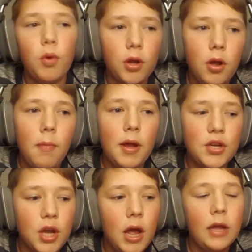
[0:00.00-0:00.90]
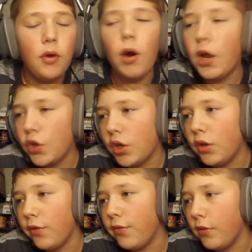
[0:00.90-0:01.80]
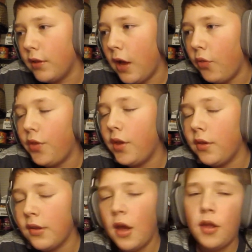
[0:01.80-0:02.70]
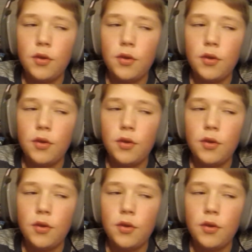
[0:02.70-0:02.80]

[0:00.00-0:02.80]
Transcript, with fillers: work on my shot, go 100 kills without this,